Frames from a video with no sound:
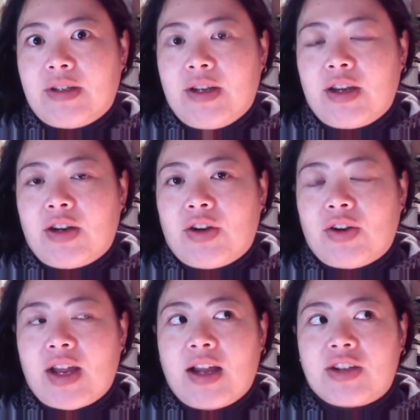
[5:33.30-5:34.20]
you know,
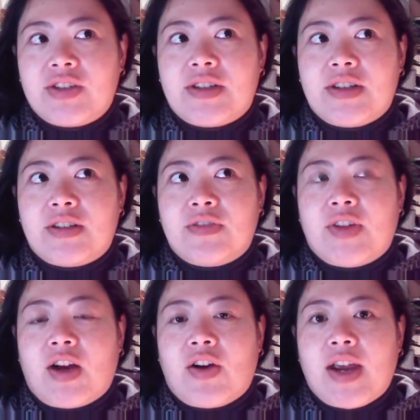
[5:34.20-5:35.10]
actually
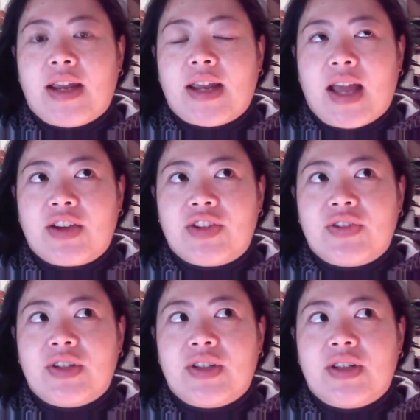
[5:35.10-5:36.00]
disavow and
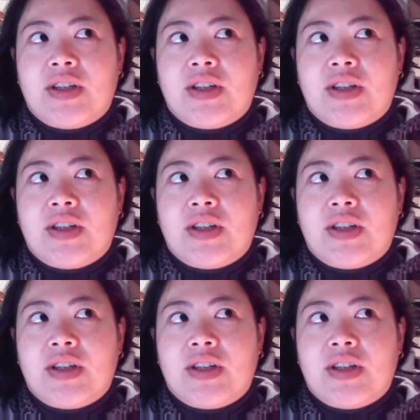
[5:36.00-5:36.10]
actually